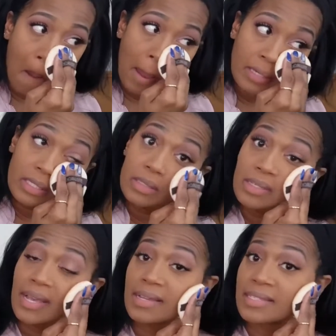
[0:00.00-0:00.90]
It just
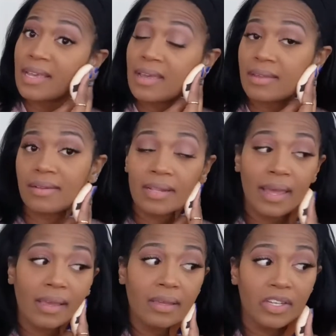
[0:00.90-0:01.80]
looks like skin,
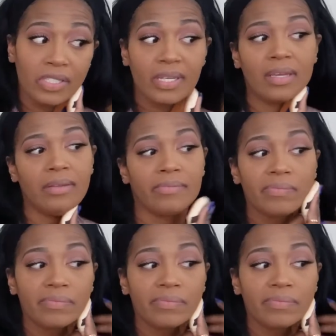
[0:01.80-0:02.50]
like your skin.